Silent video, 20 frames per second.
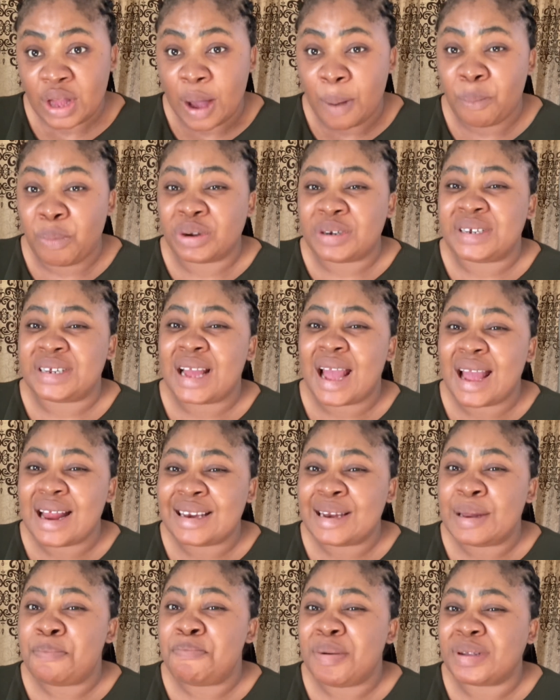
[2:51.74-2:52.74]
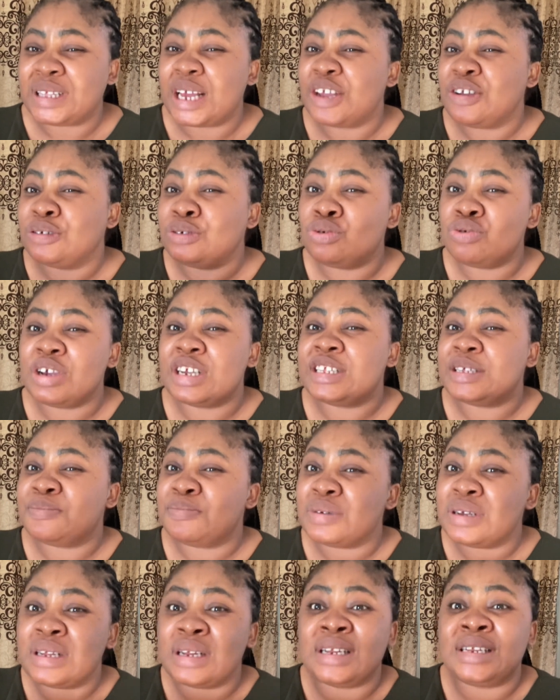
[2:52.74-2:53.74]
But the better you do
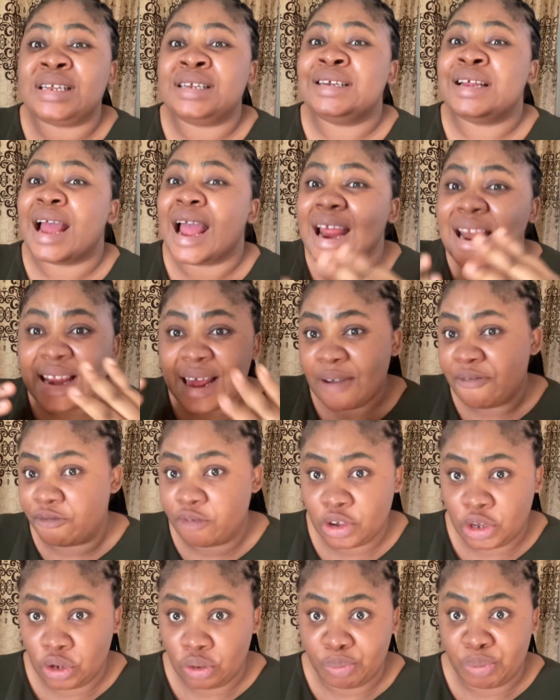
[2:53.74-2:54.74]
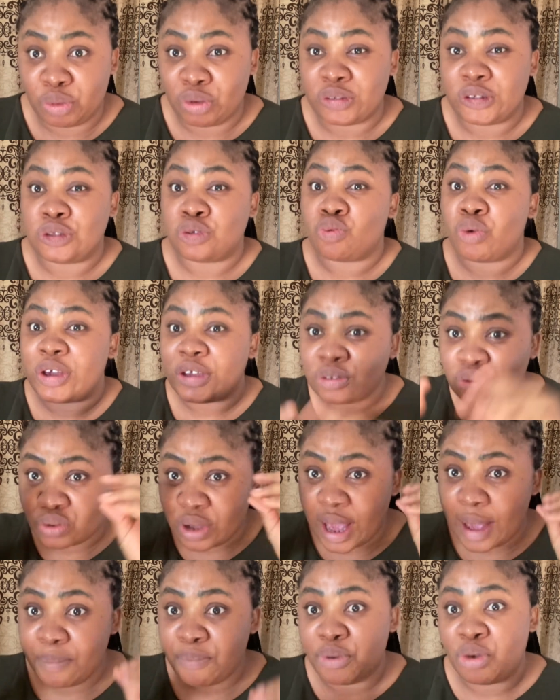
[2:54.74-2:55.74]
it, the earlier for you, because it's going to
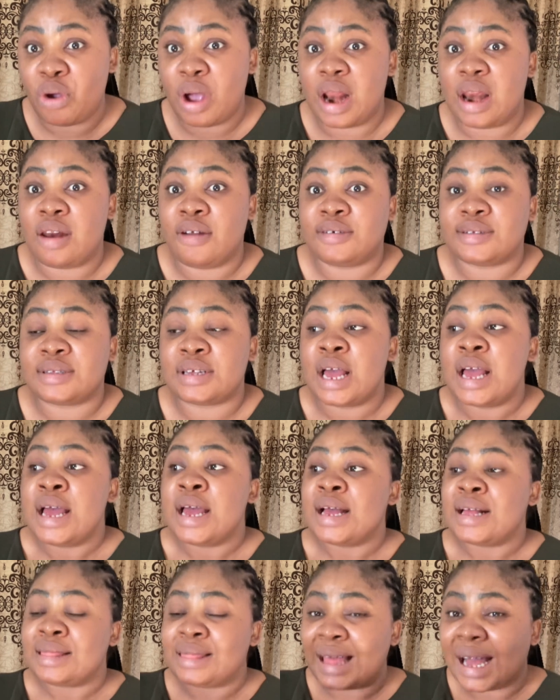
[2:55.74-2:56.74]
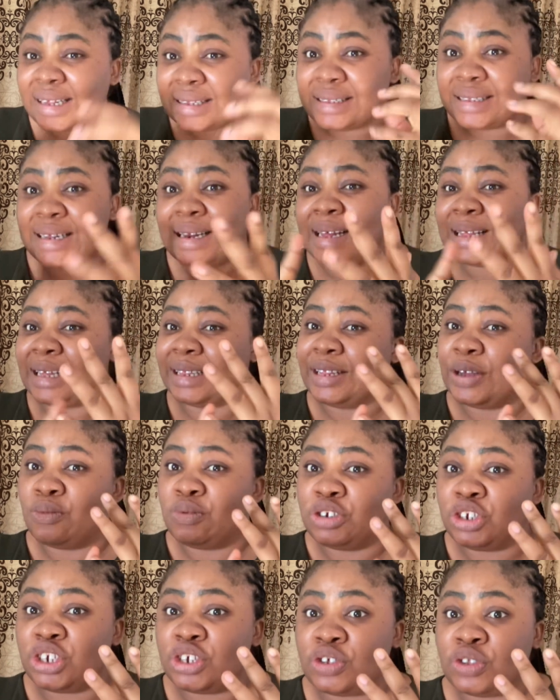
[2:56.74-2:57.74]
help you a lot. That delay that they
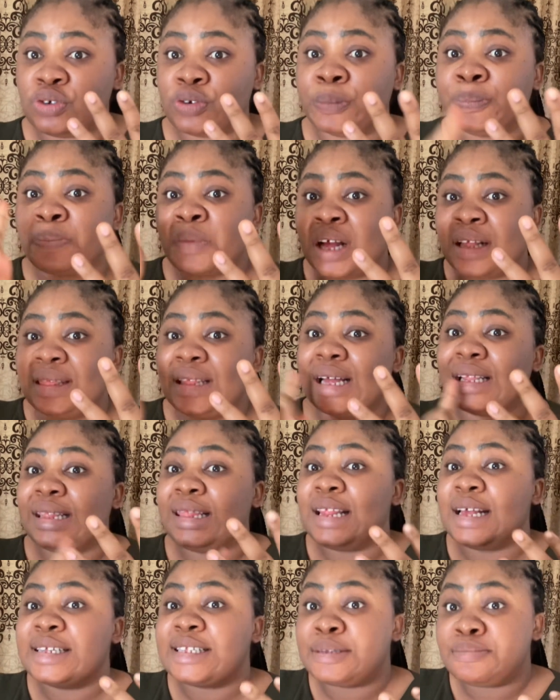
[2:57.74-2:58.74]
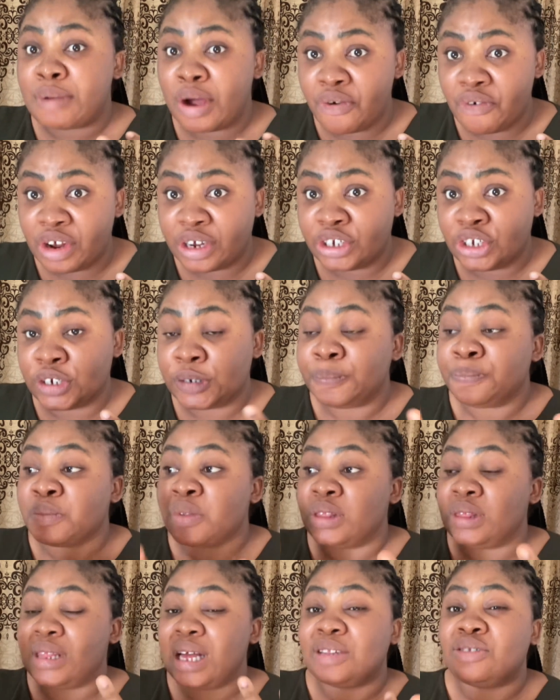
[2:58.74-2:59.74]
wishes you, that late marriage,
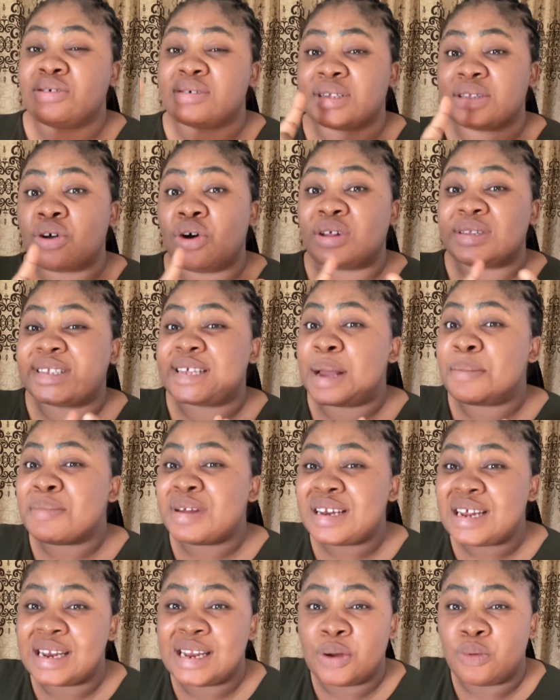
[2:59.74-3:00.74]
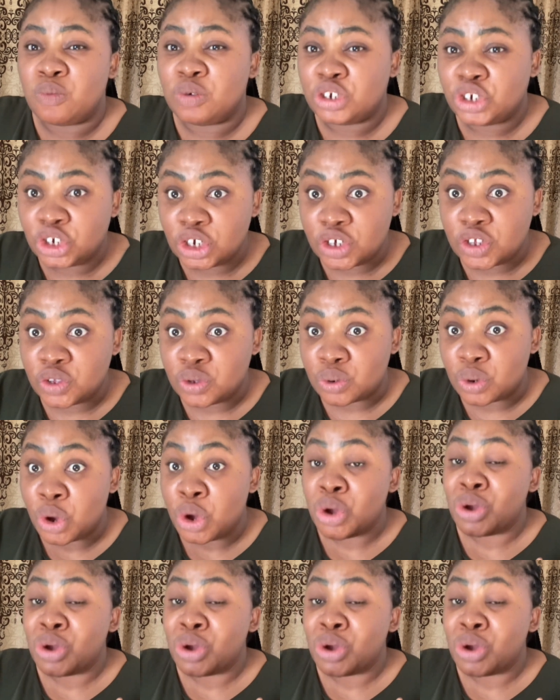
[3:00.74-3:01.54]
that was untimely that they wishes you,